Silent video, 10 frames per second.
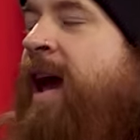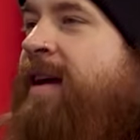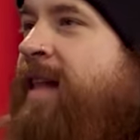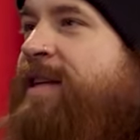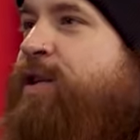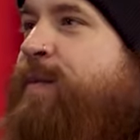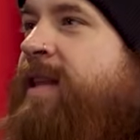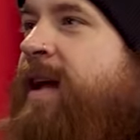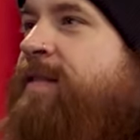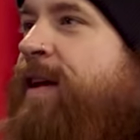And like, to me,
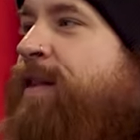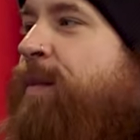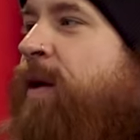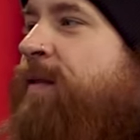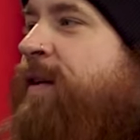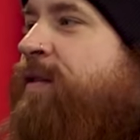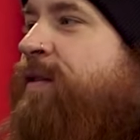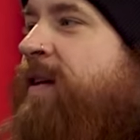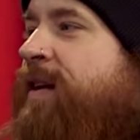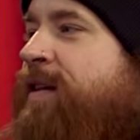that's like the perfect
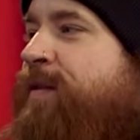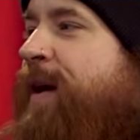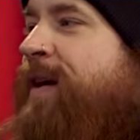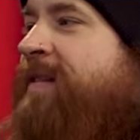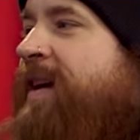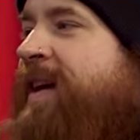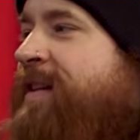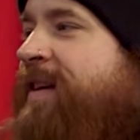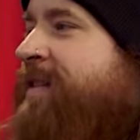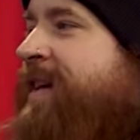suicidal experience. Like,
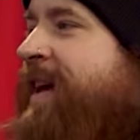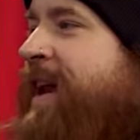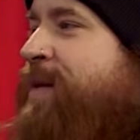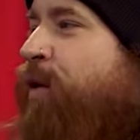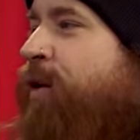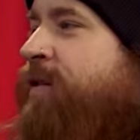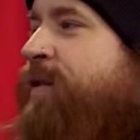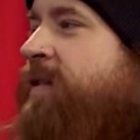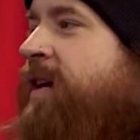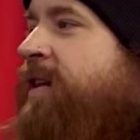it doesn't get any more
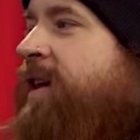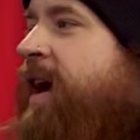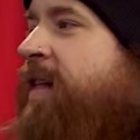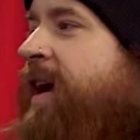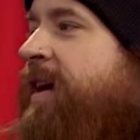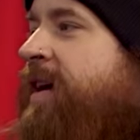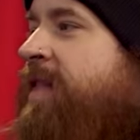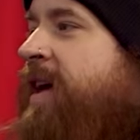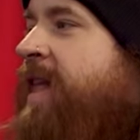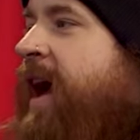suicidal in LA
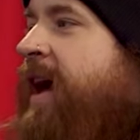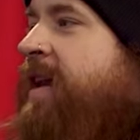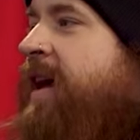than that.